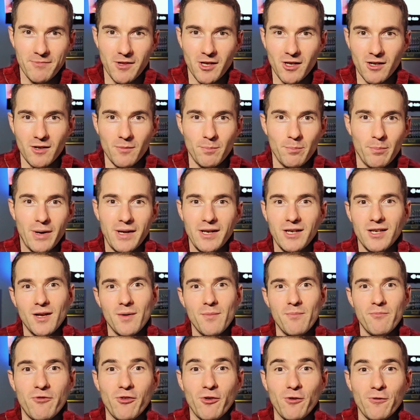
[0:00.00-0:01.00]
a
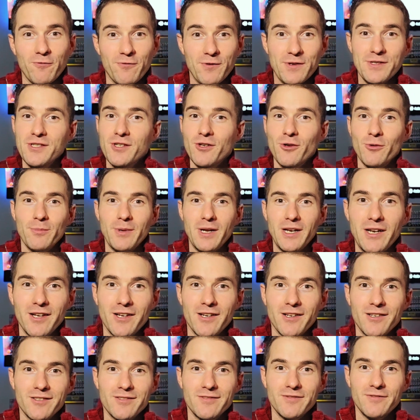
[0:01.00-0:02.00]
compendium for physical
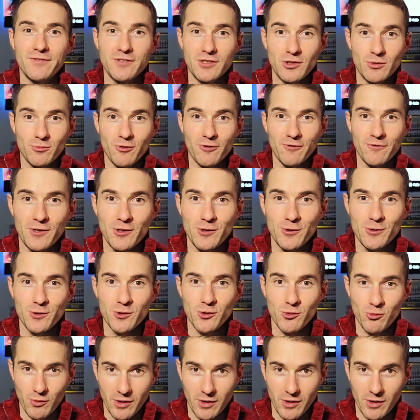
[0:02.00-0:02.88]
media, film reviews,